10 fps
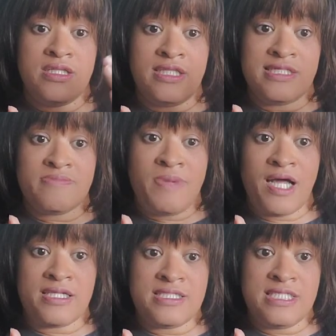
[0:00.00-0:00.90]
this
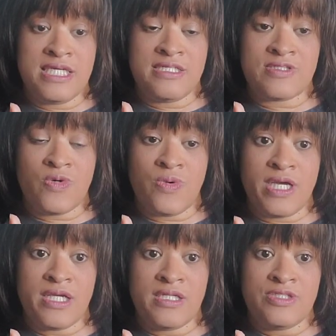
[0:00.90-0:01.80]
policy is
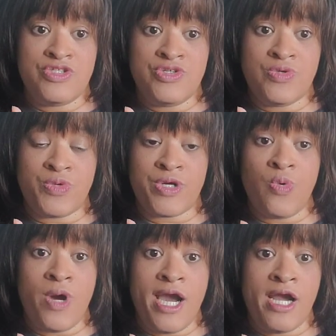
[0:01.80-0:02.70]
going to
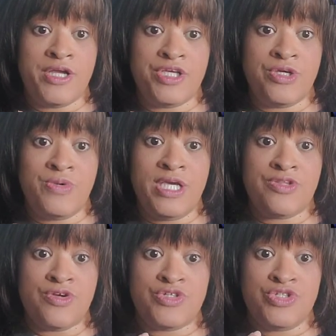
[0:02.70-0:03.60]
require you
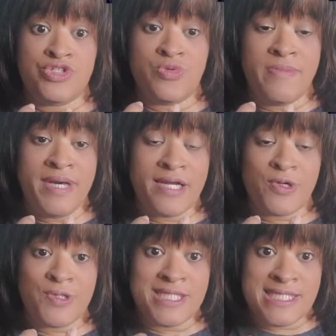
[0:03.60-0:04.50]
either to do a
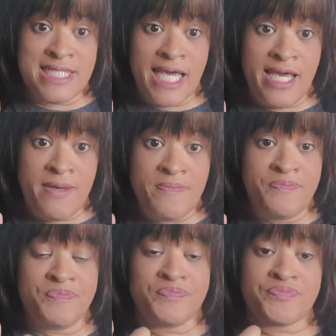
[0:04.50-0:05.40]
medical exam